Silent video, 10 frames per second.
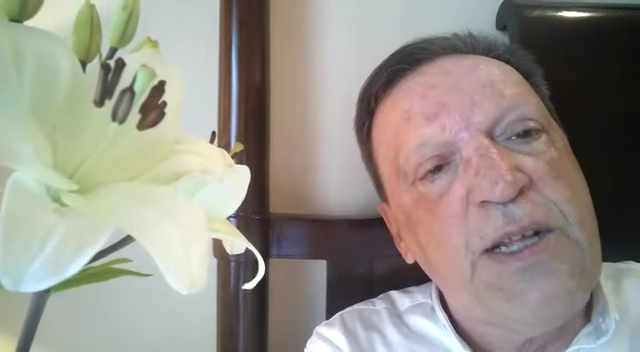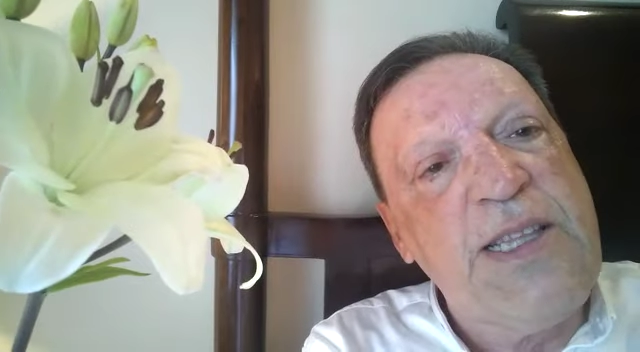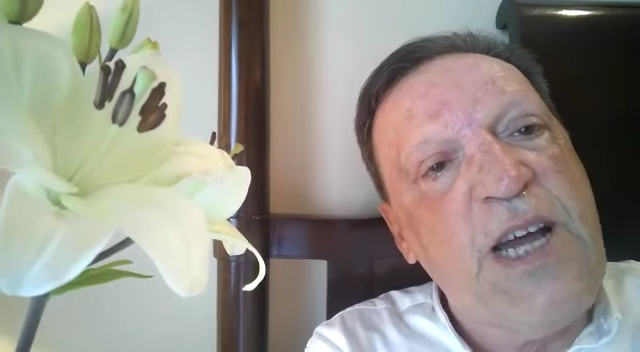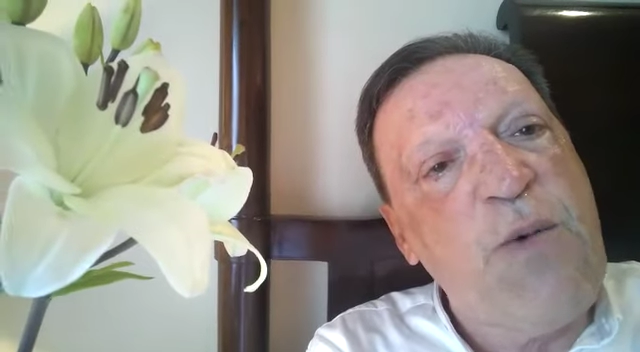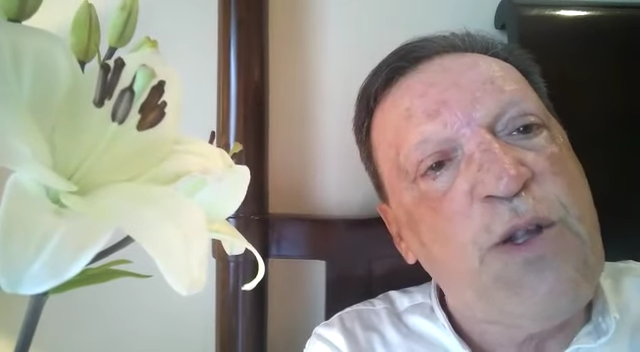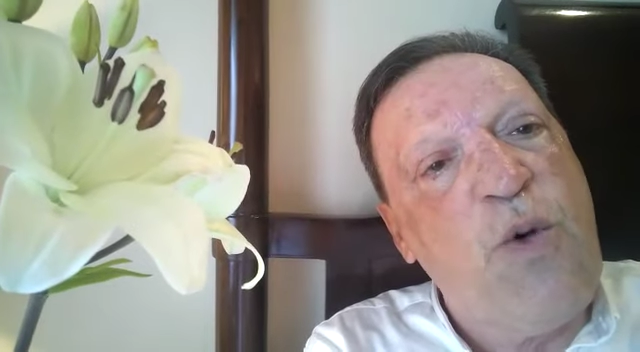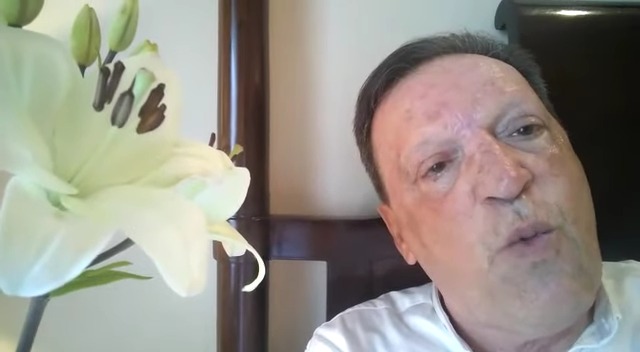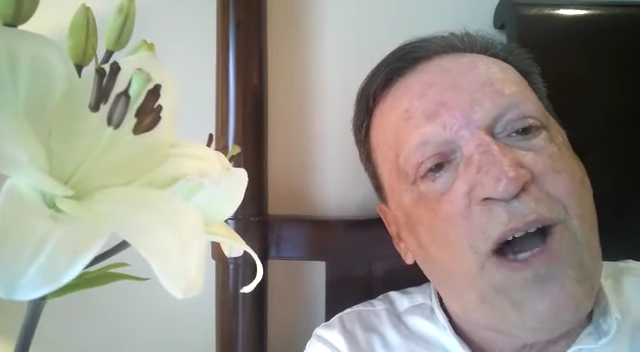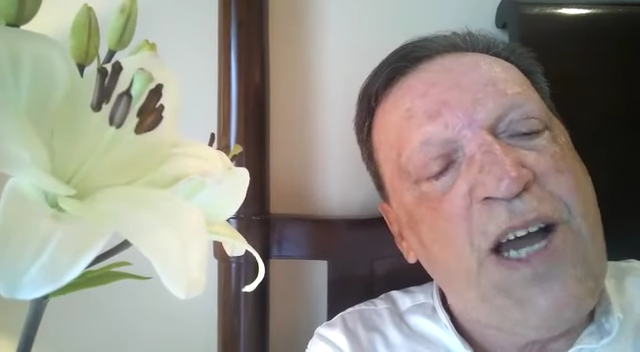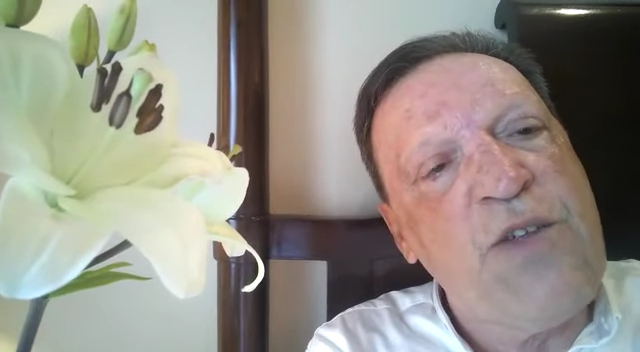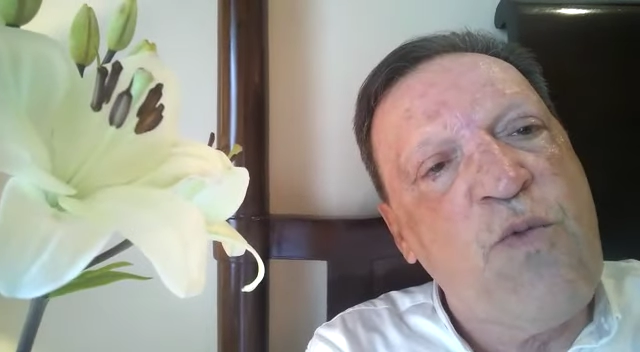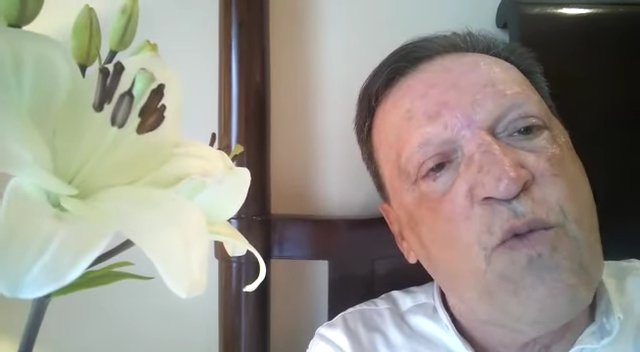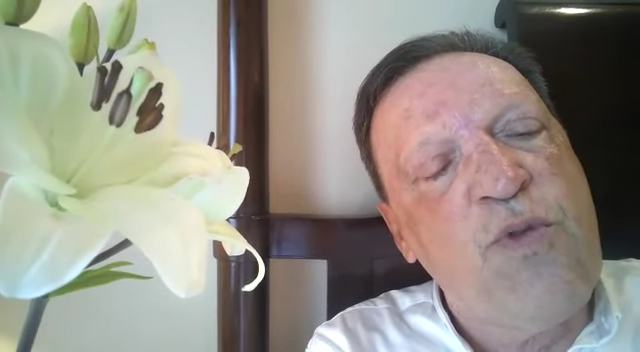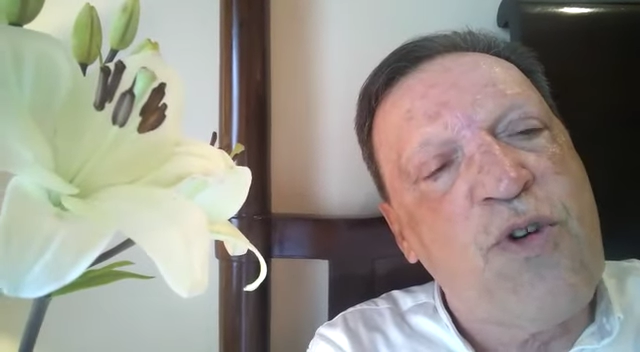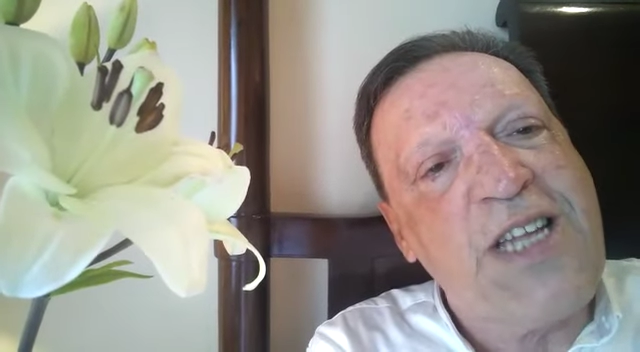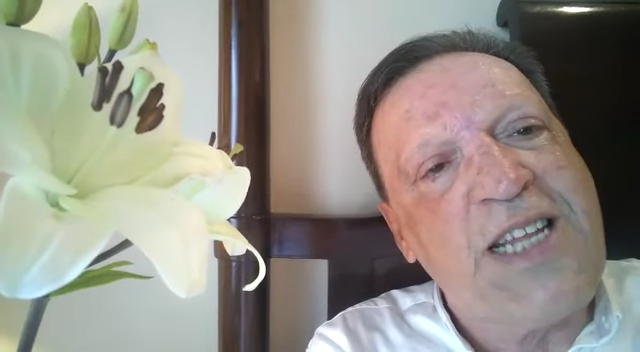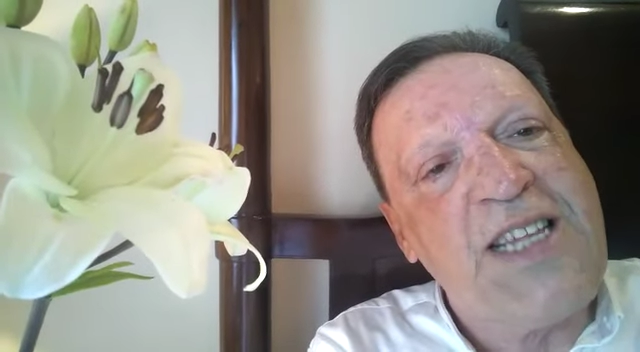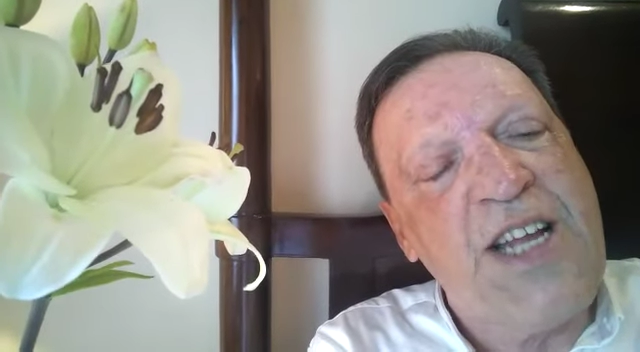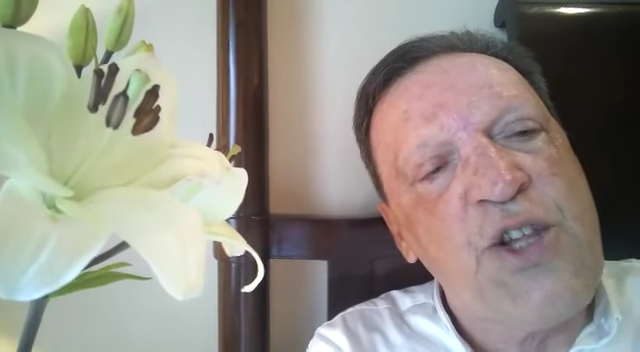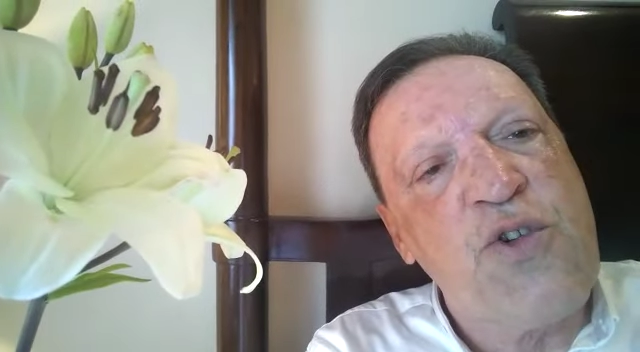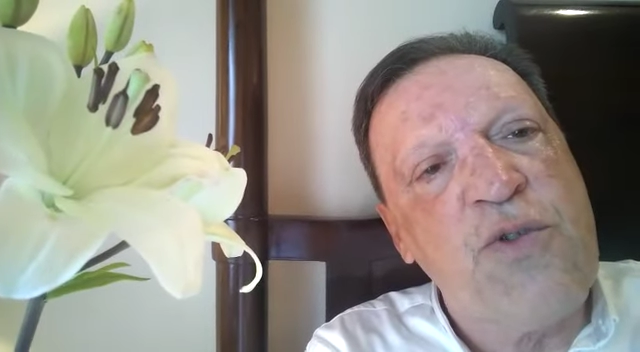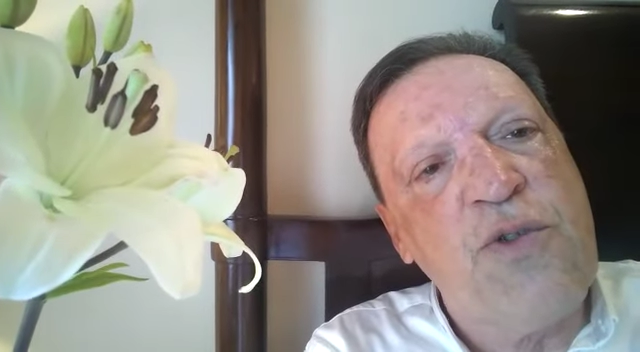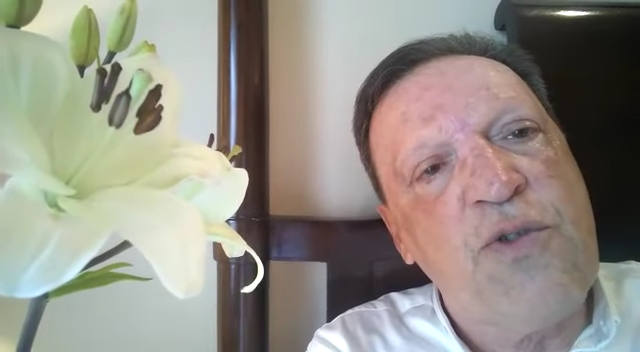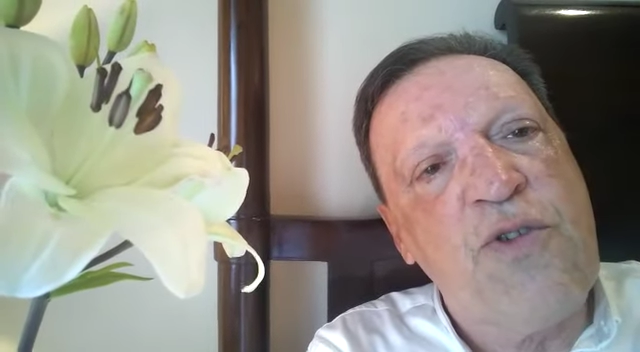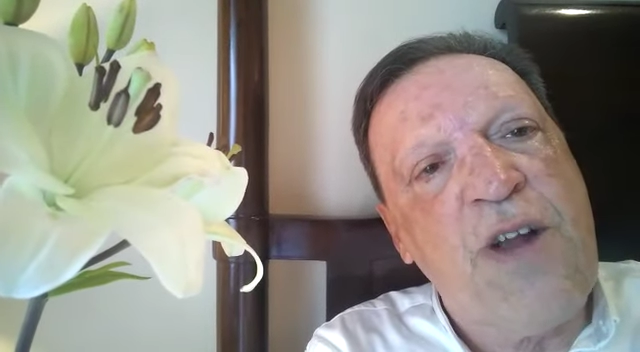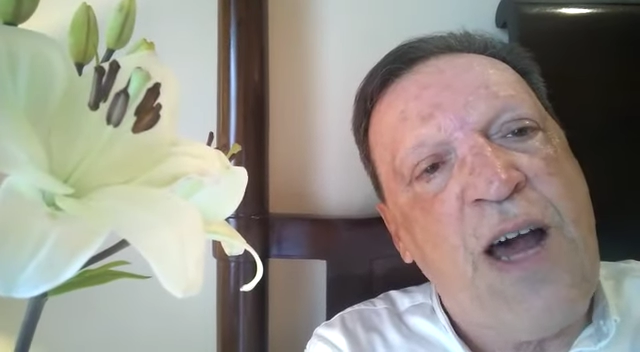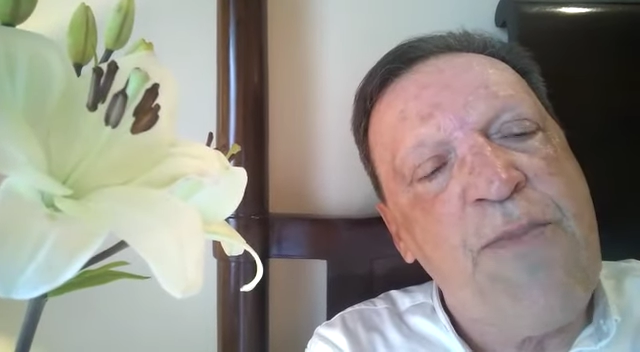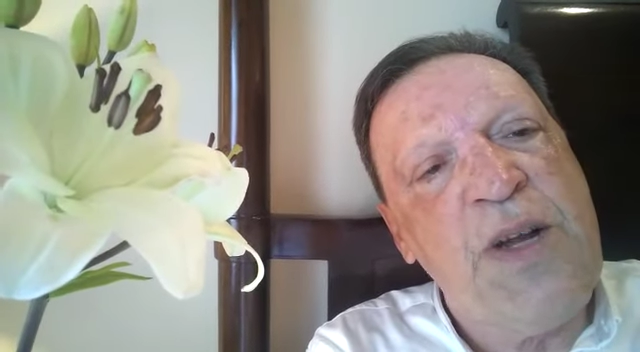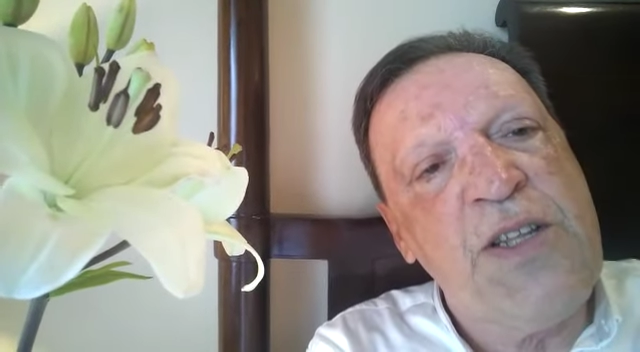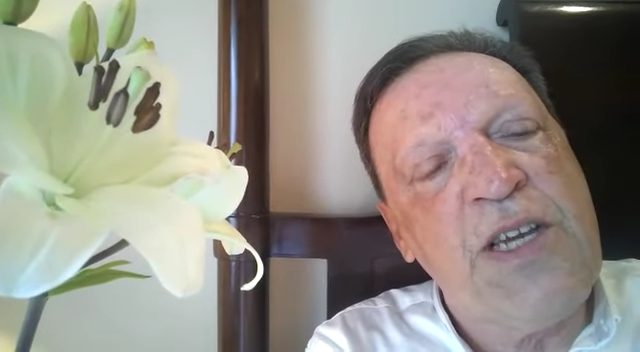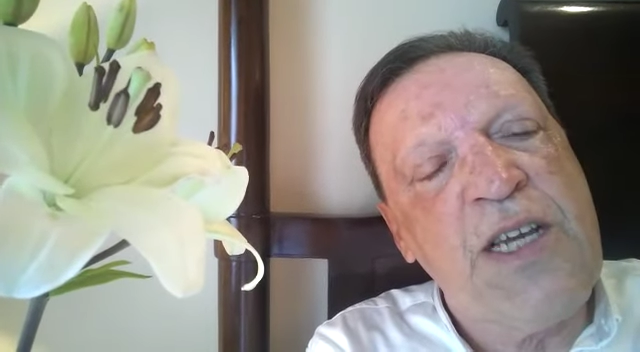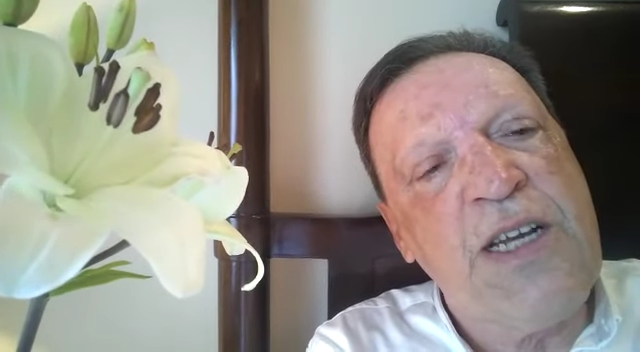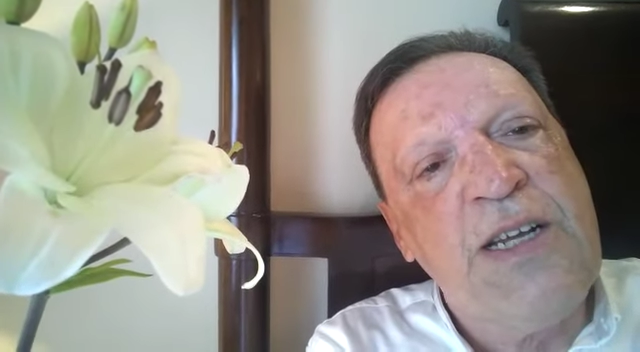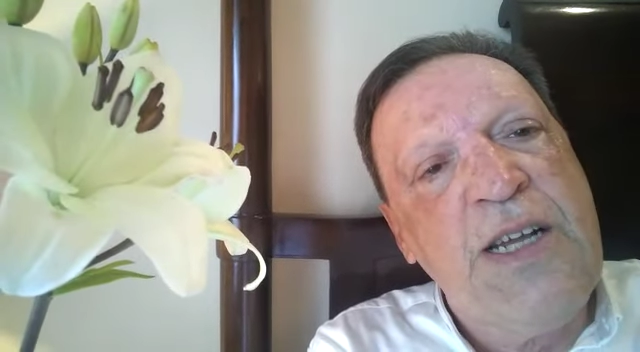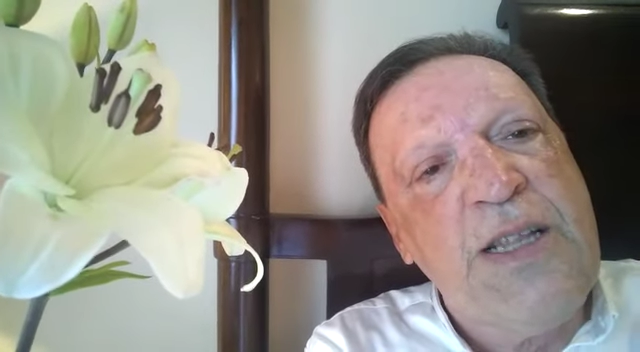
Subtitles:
They were the one who brought attention to the Ram Mandir.